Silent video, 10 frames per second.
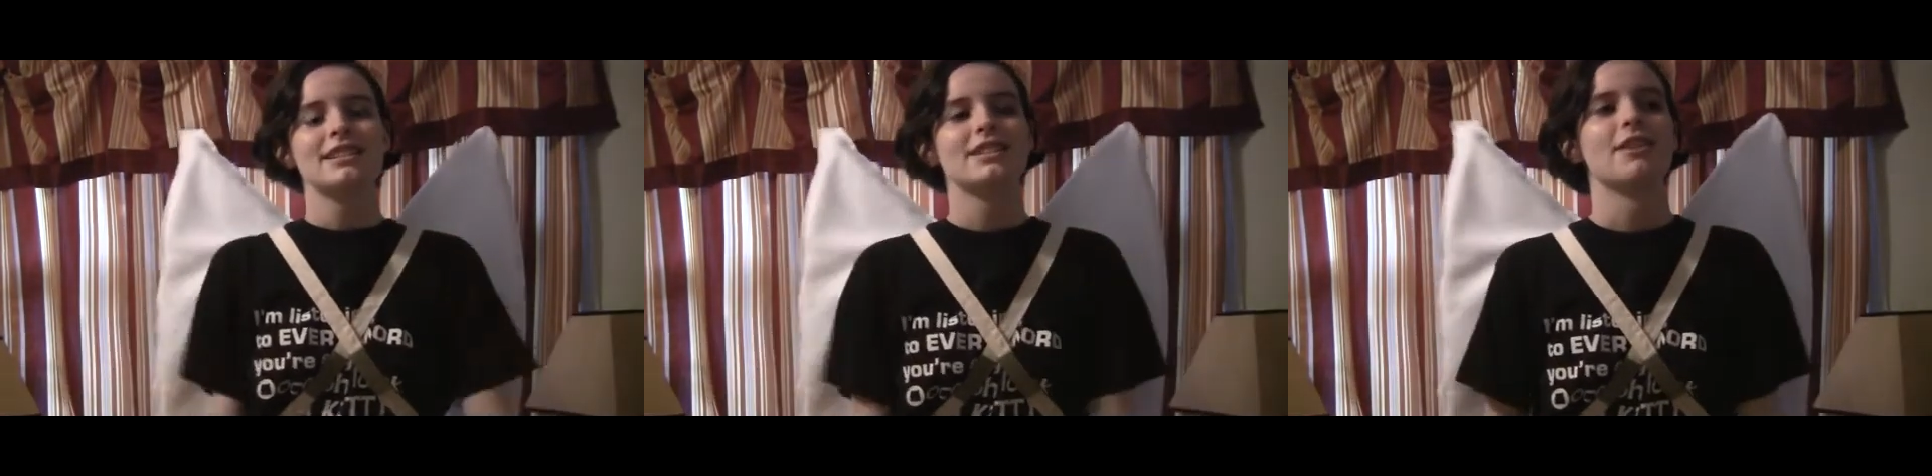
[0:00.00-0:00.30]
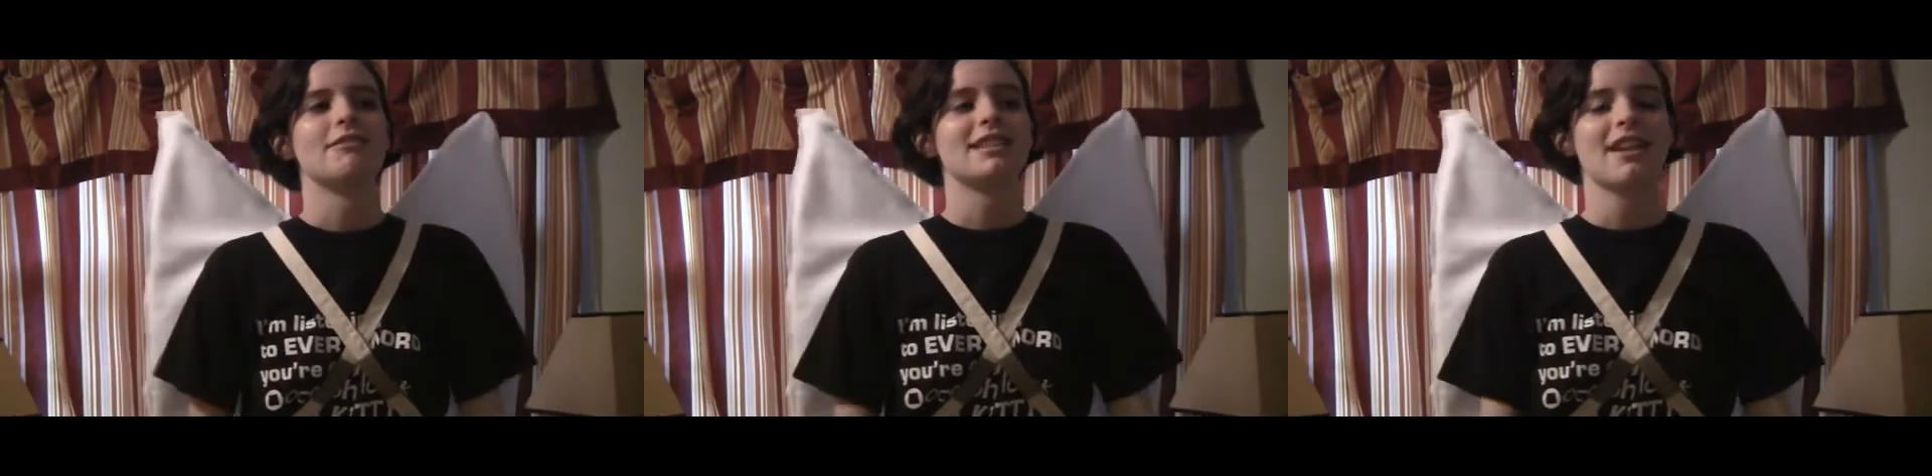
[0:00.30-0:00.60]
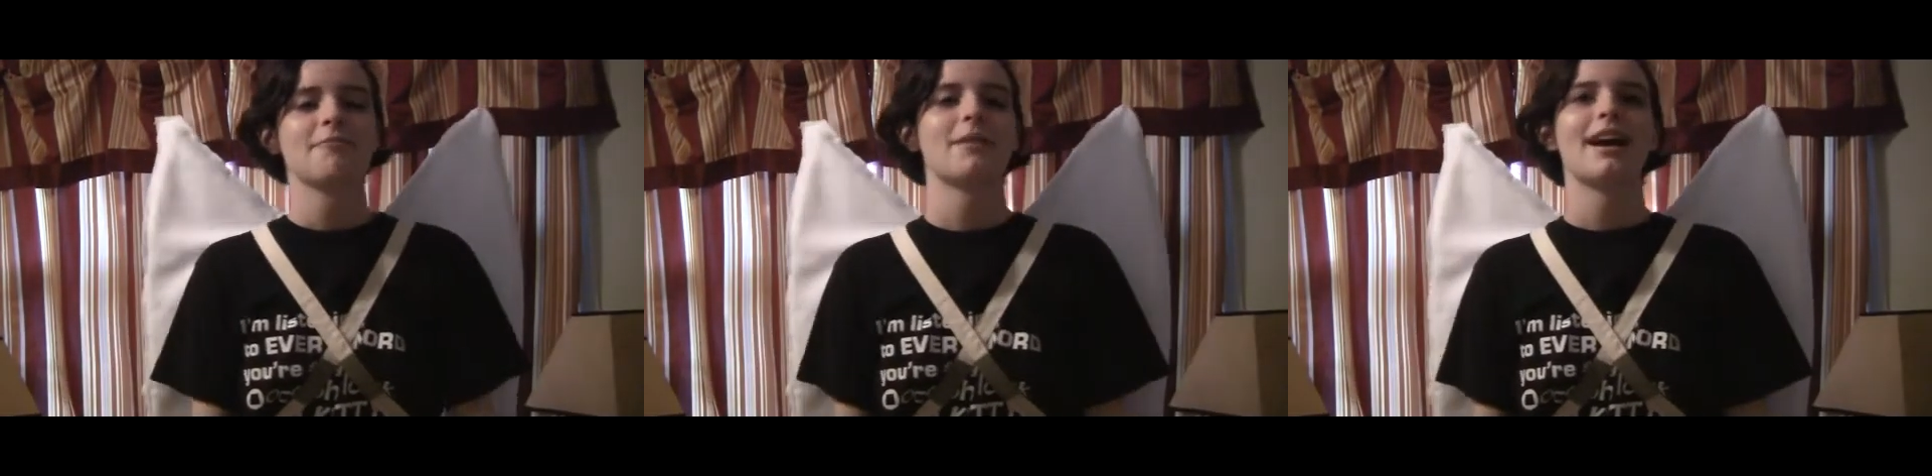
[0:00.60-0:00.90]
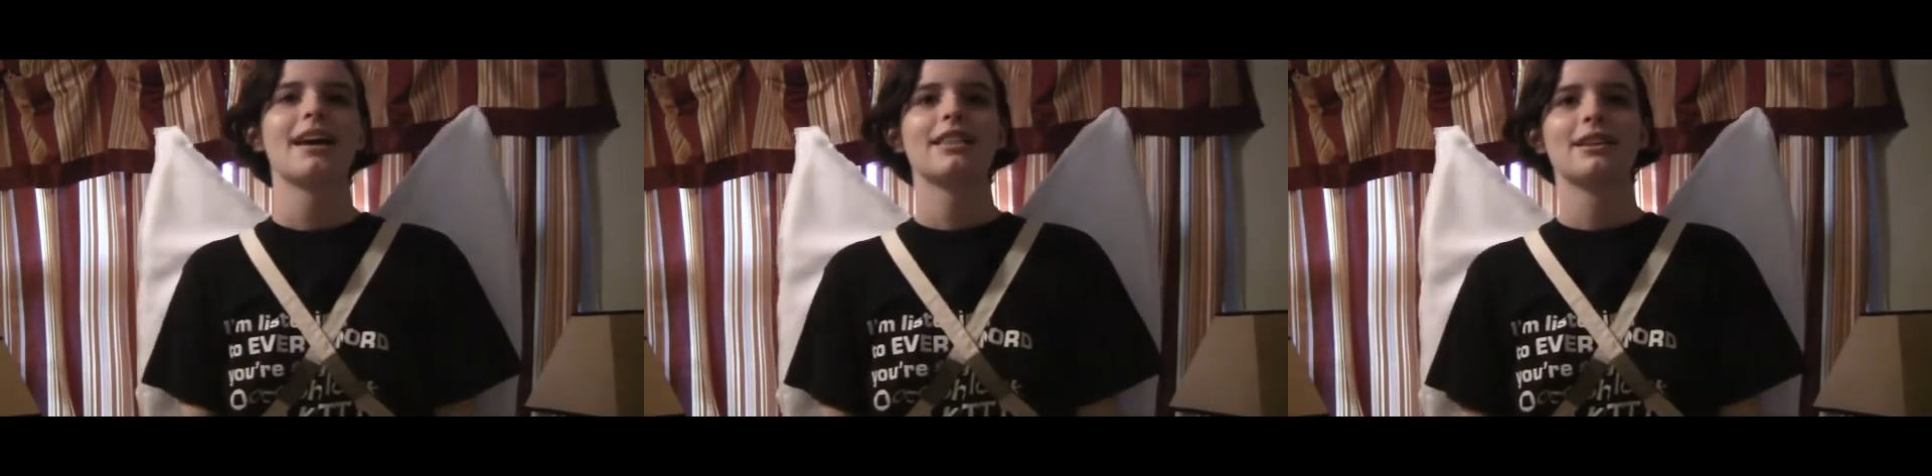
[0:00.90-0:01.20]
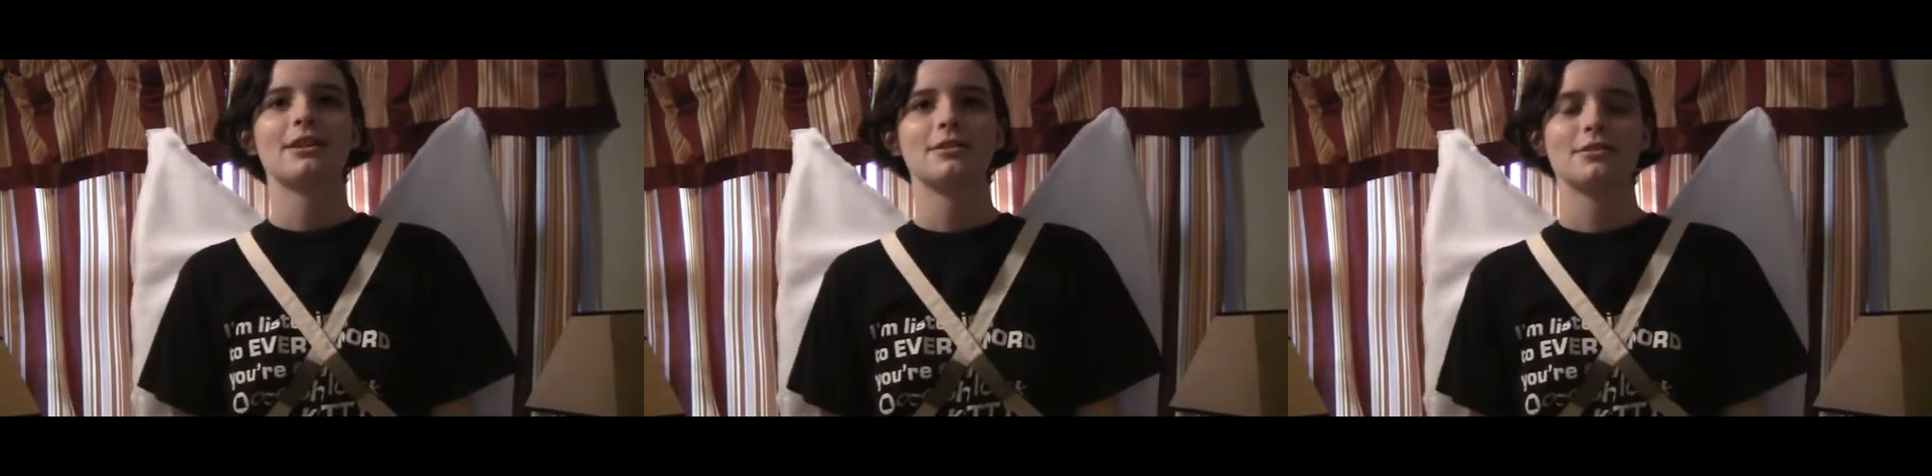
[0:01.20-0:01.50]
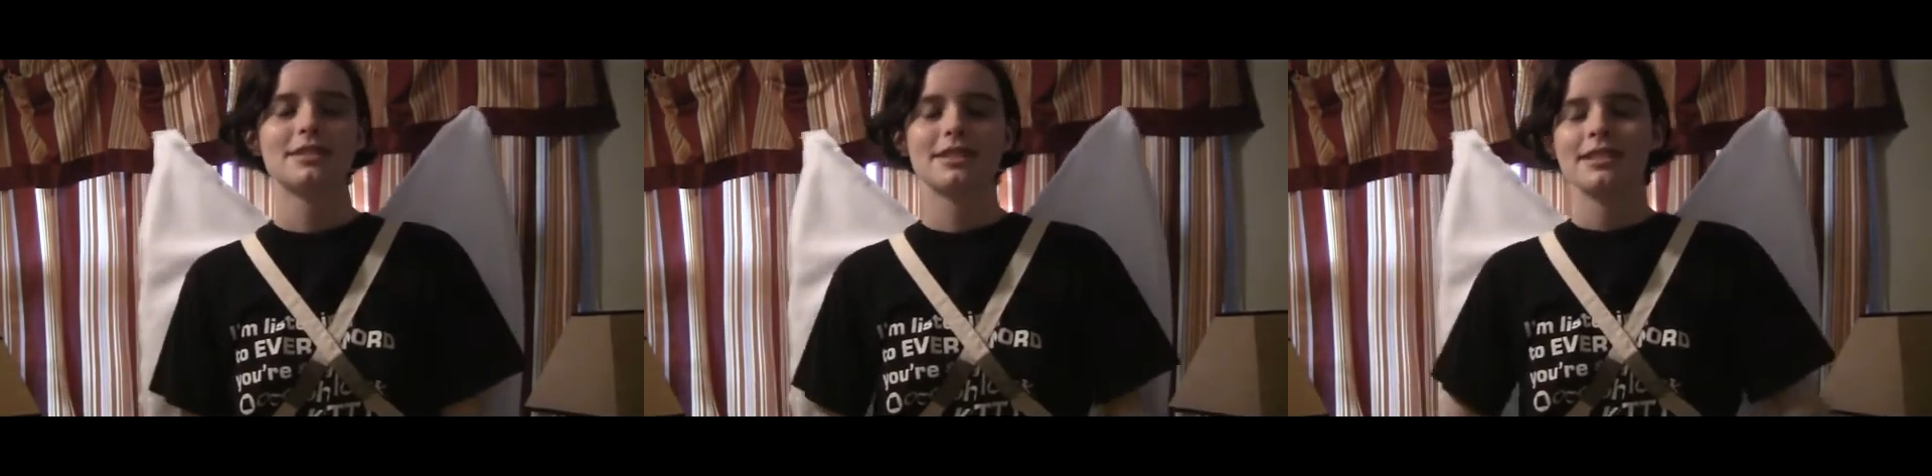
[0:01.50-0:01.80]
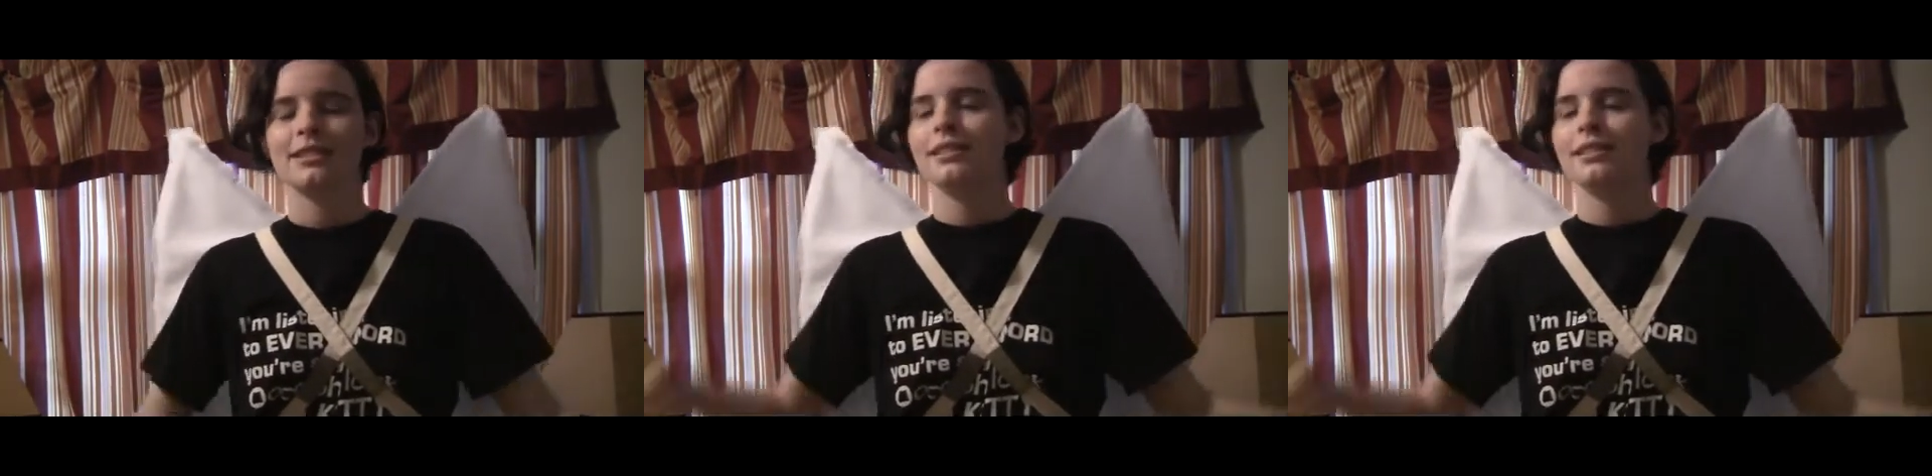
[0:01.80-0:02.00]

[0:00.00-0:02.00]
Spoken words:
So instead of buying those